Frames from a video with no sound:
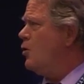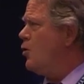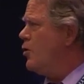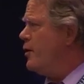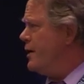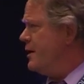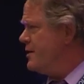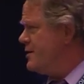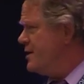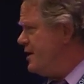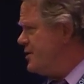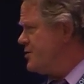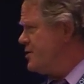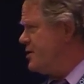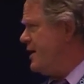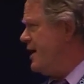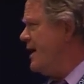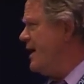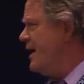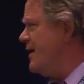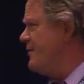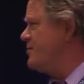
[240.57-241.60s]
orientation
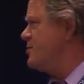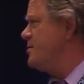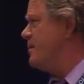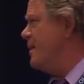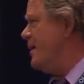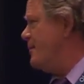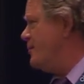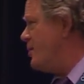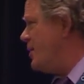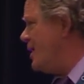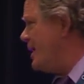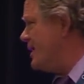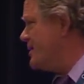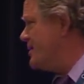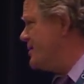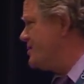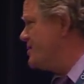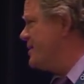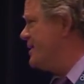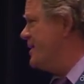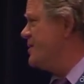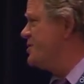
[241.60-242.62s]
I have to my
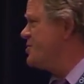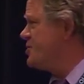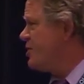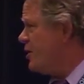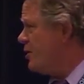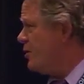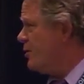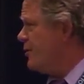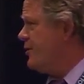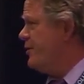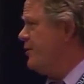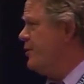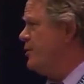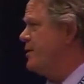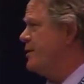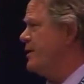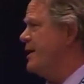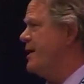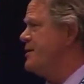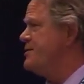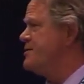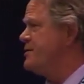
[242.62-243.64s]
practice, and I share it with you
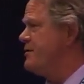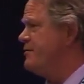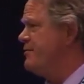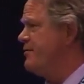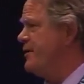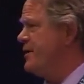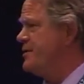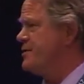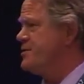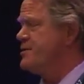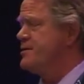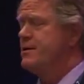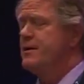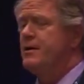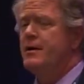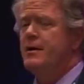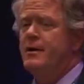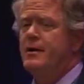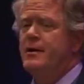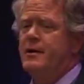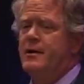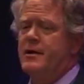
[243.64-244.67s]
in case it fits,
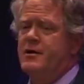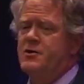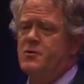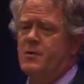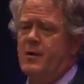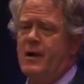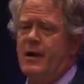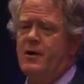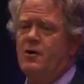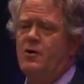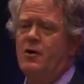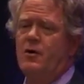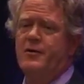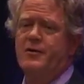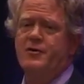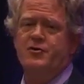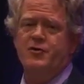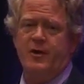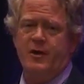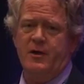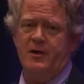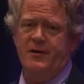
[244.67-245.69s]
is what I call the
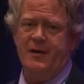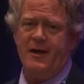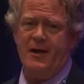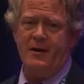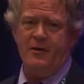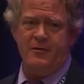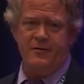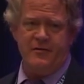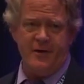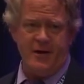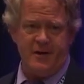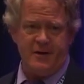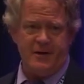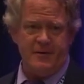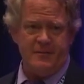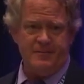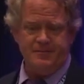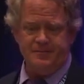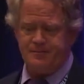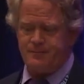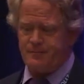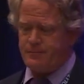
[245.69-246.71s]
trickle-down effect.
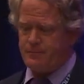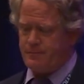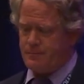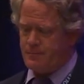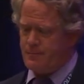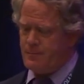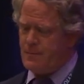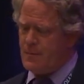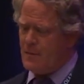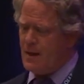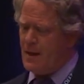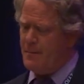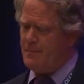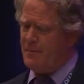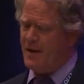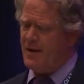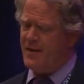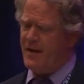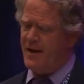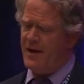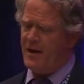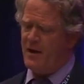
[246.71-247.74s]
And
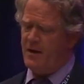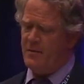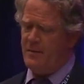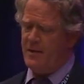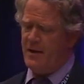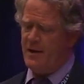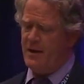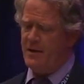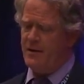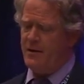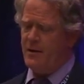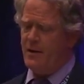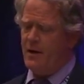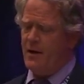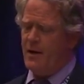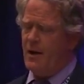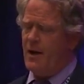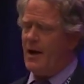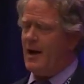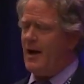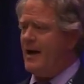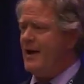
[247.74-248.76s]
by that I mean,
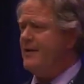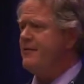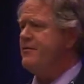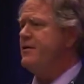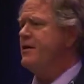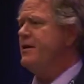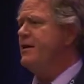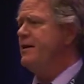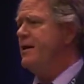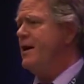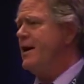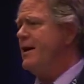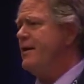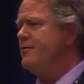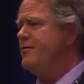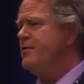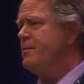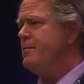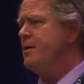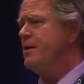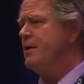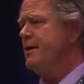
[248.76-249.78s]
I have
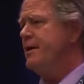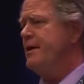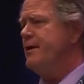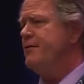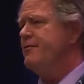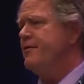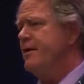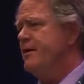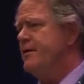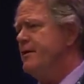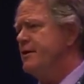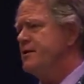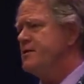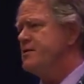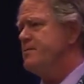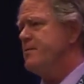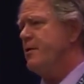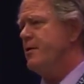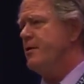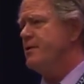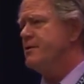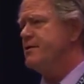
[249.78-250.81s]
the belief and the
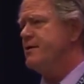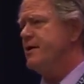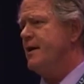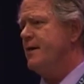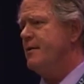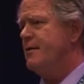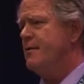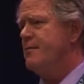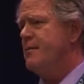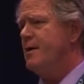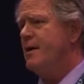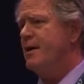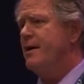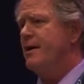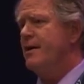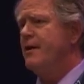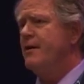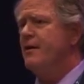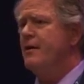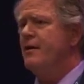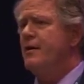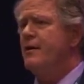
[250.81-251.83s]
experience that
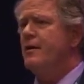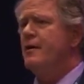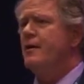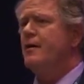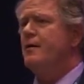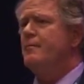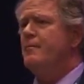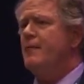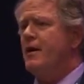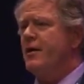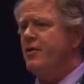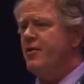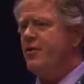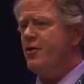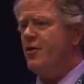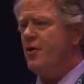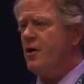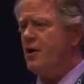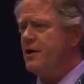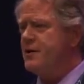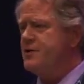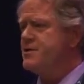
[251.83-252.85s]
my
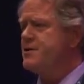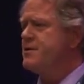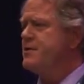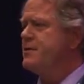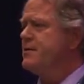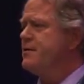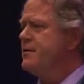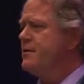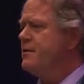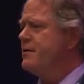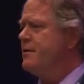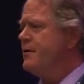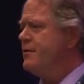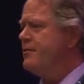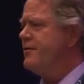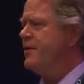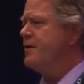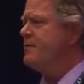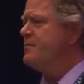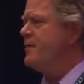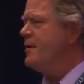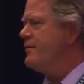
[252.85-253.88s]
thoughts
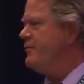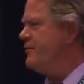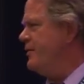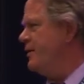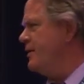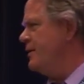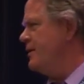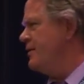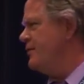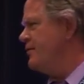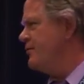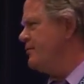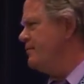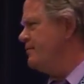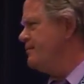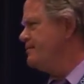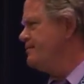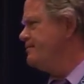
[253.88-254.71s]
affect my feelings.